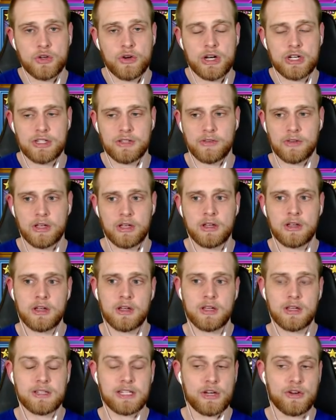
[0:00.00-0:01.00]
the duration of the
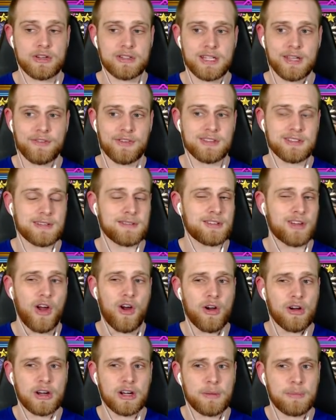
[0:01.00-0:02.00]
decreased defense. It's
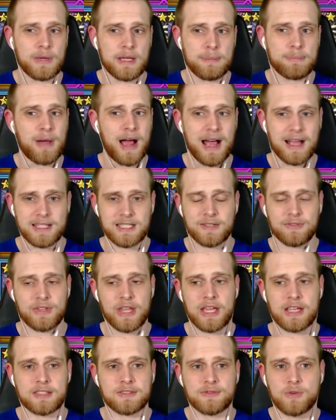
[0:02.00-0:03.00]
all going to be positive
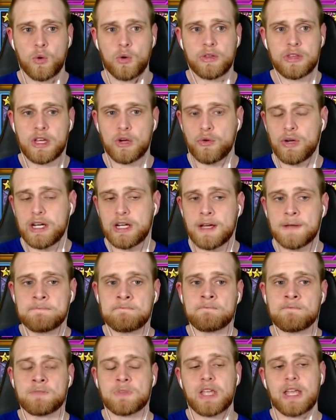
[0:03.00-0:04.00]
things for the arena
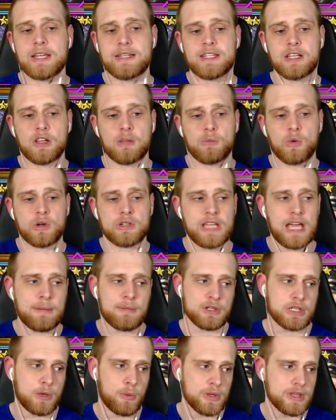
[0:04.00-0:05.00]
and dealing more
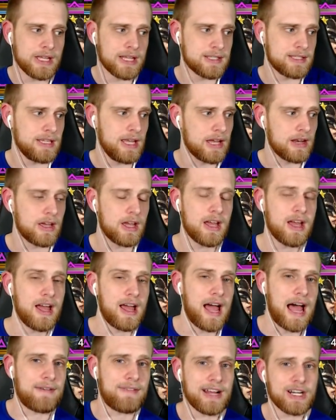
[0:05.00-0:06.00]
damage. Now, with that said,
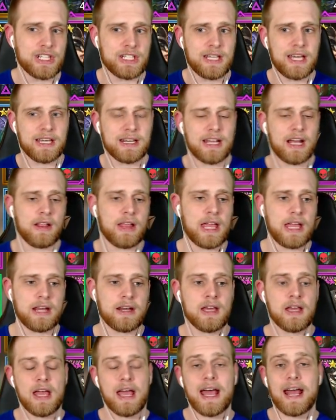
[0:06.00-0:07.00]
I've actually taken
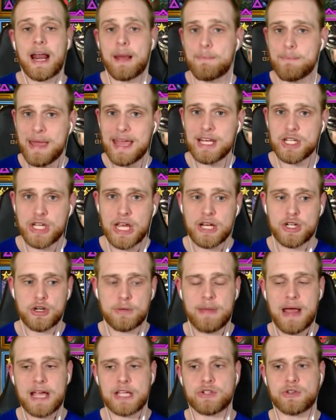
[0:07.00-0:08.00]
Elhain and I may change her
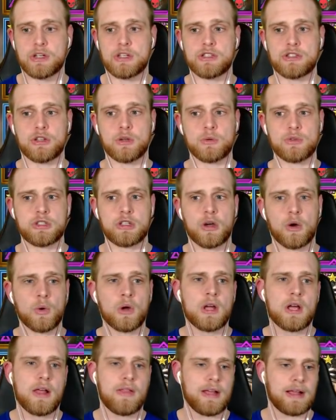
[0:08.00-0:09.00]
masteries soon.
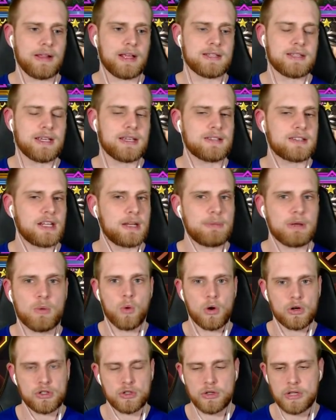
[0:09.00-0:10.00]
So Thylessia is going
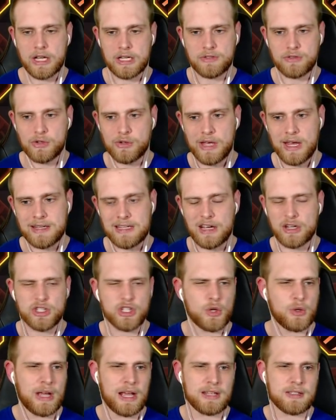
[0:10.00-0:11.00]
worked on the next few days. I'll
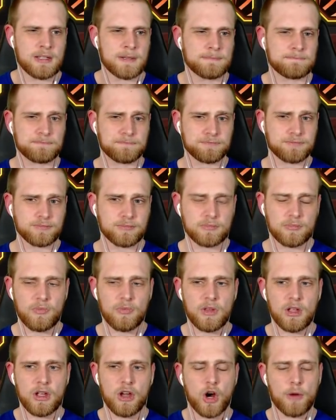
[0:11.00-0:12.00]
show you guys
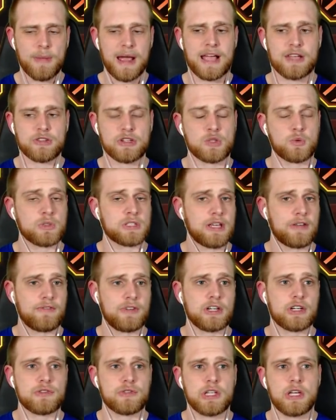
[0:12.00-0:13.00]
her Masteries once I
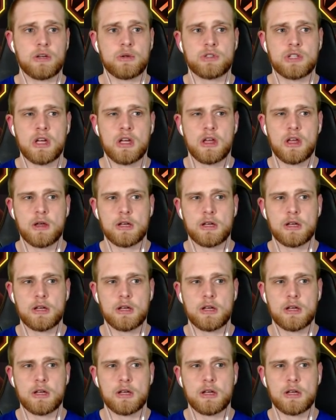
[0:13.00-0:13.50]
finish those.